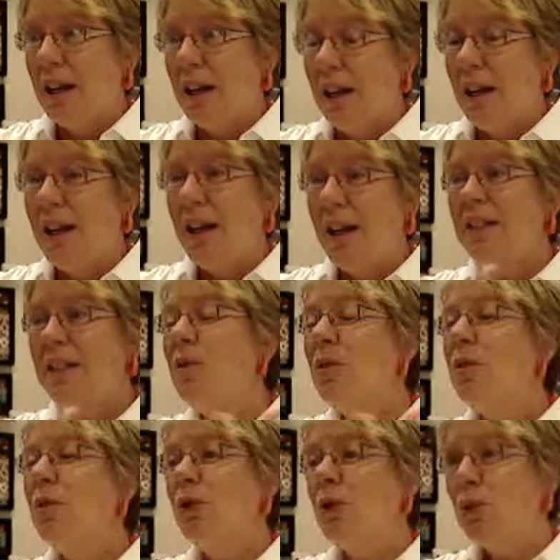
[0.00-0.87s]
Yeah, and I
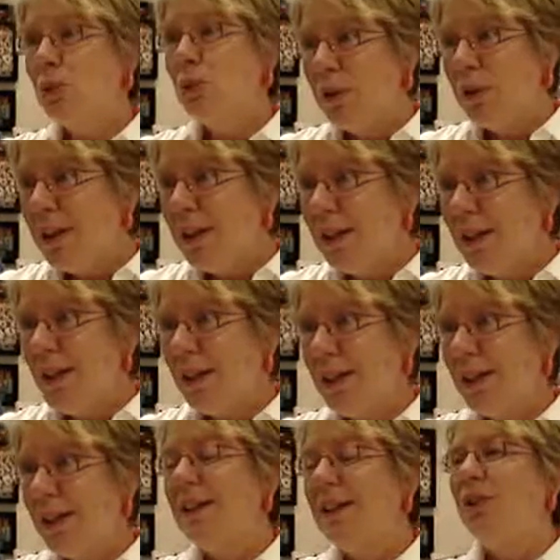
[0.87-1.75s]
think when you read
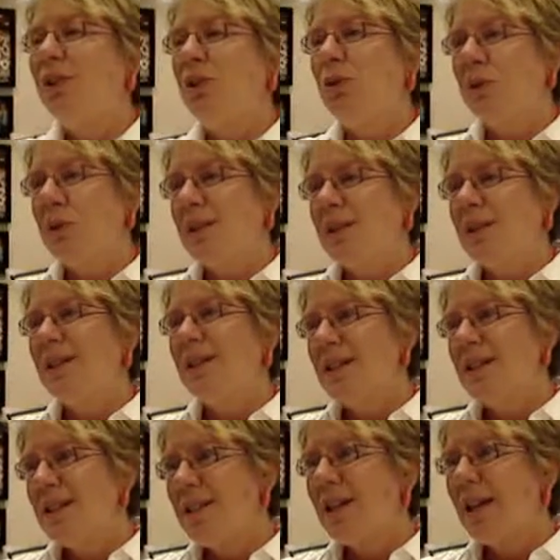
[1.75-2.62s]
it, you
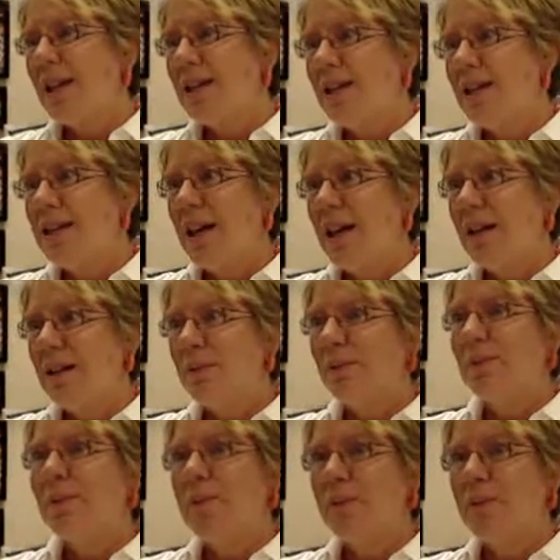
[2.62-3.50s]
get a sense
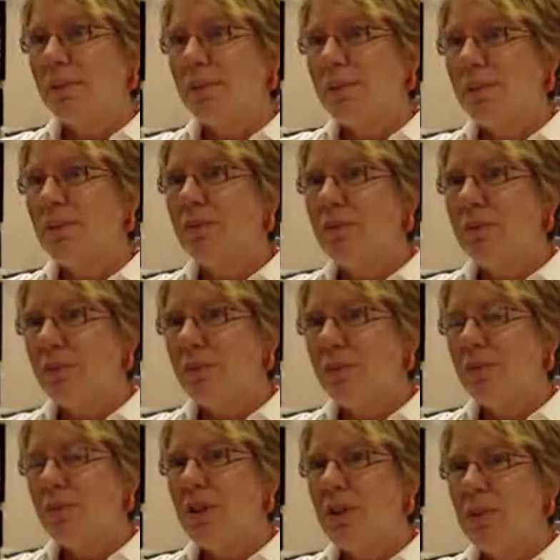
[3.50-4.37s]
that
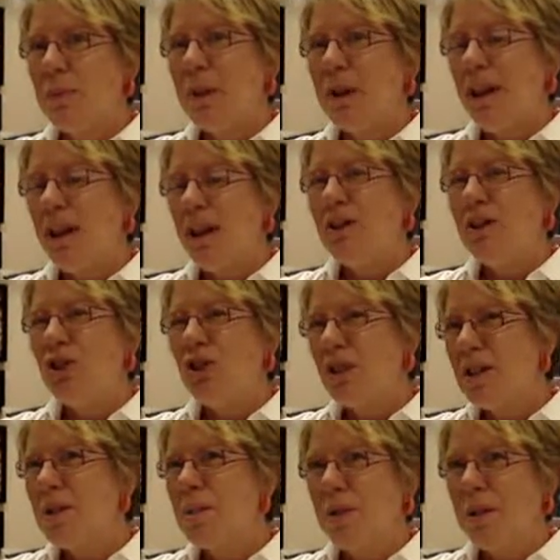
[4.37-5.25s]
this may not
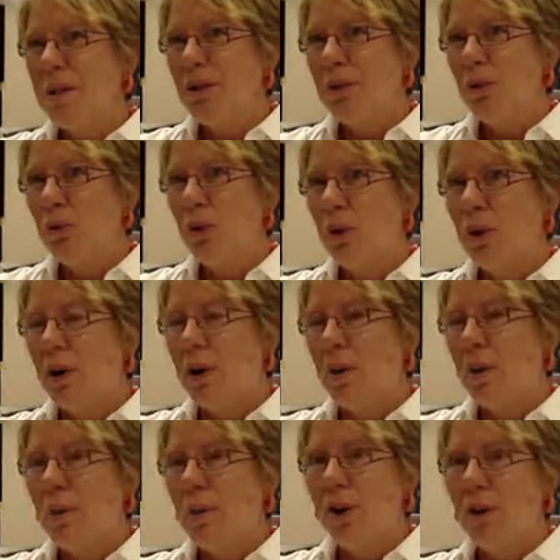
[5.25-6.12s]
just be for
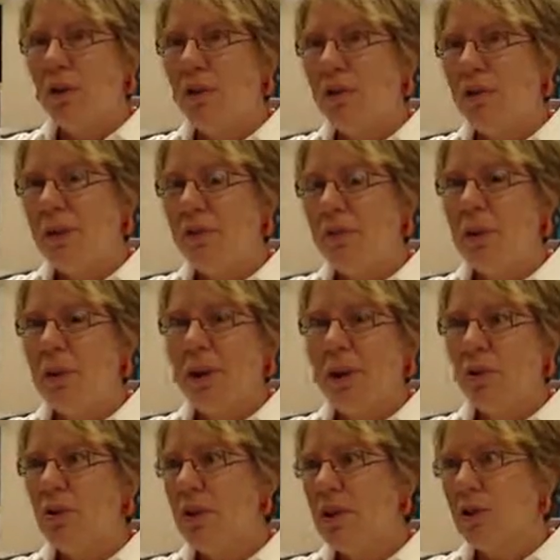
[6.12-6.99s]
a male and a female
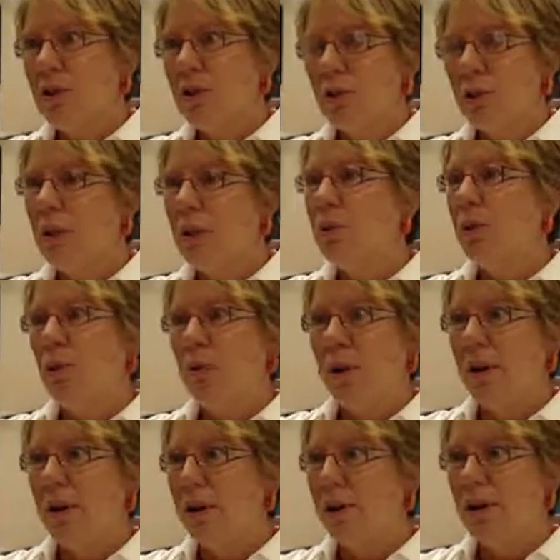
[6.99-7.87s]
heterosexual couple who
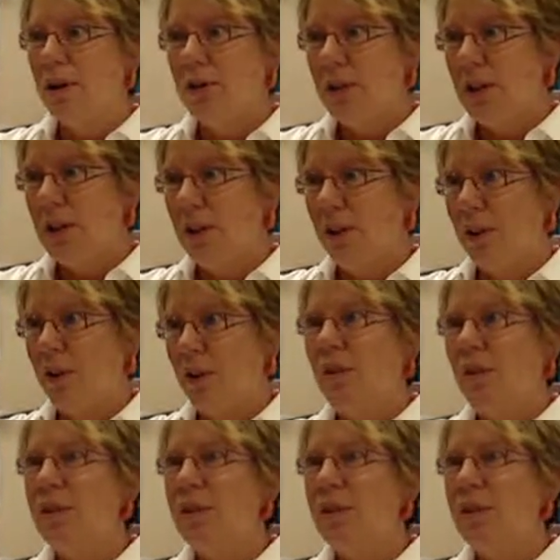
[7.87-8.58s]
want to live together.